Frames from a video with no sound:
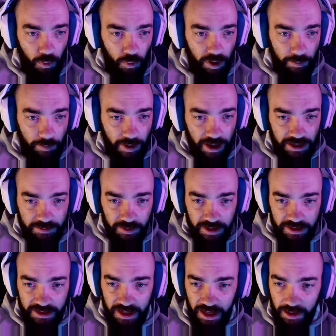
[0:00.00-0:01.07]
We get passed by
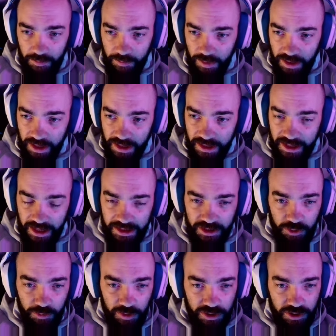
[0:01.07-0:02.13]
this guy, but he takes
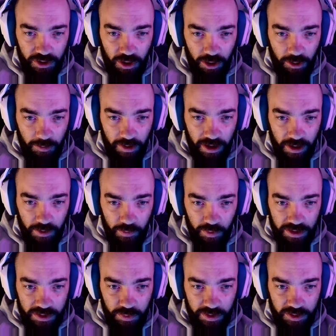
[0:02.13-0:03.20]
too much curb, and we
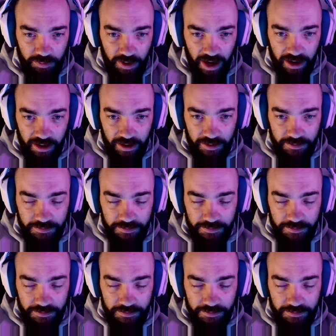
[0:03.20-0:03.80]
switch back.